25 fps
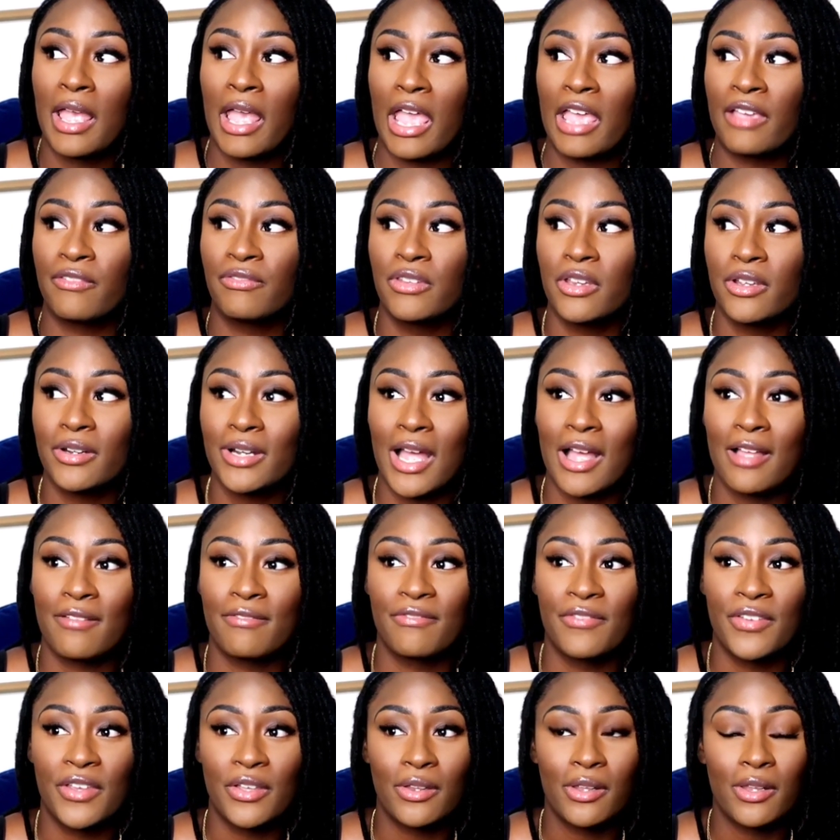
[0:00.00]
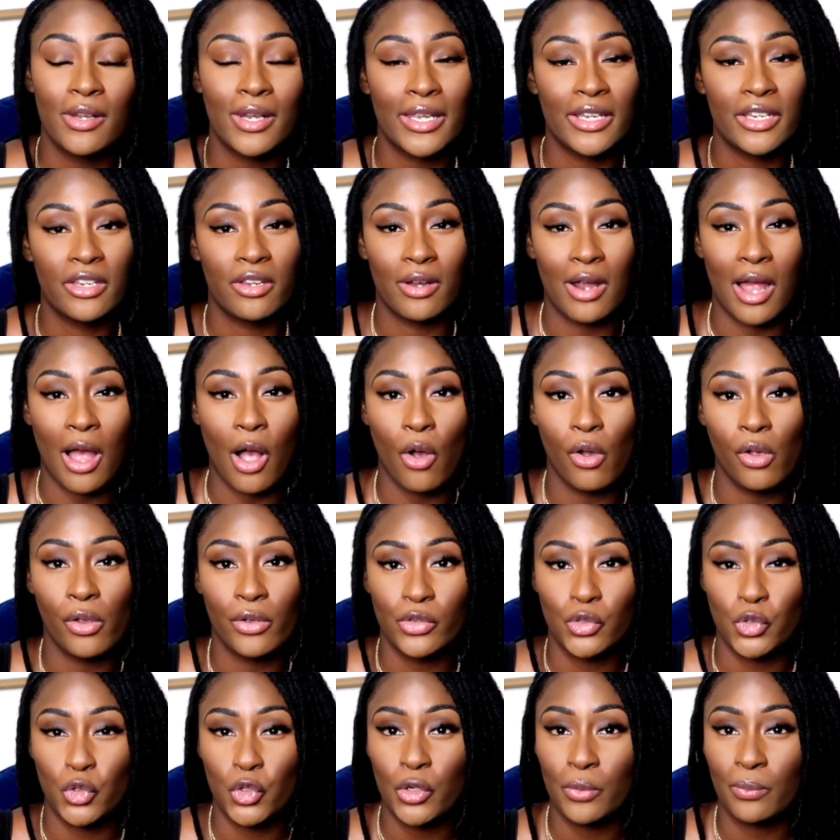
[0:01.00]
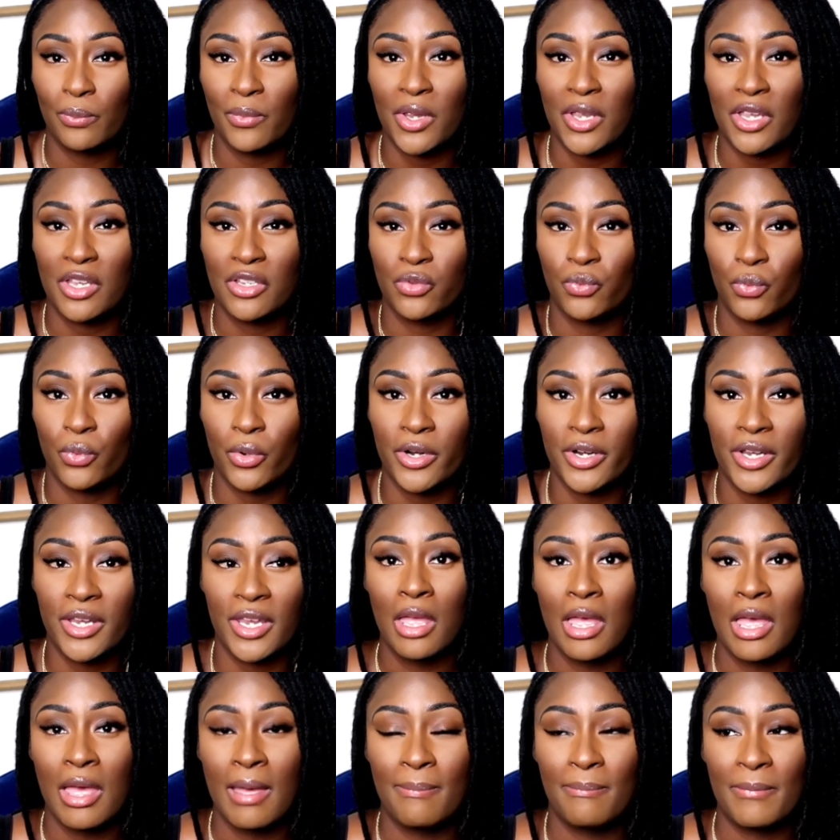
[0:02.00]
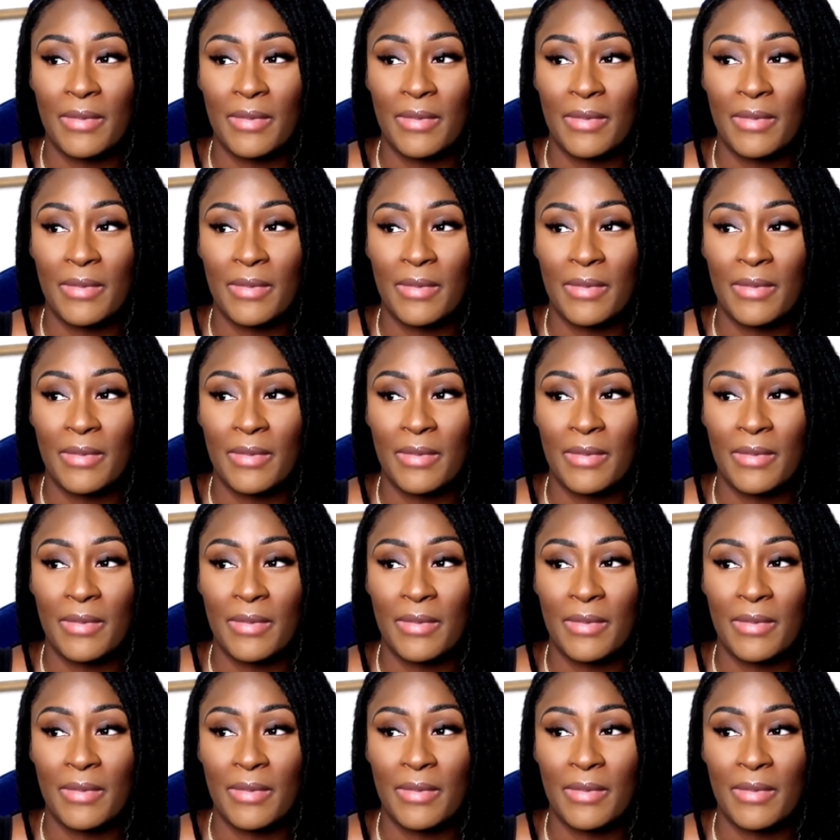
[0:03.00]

if you're not feeling like your hot oil treatment is working,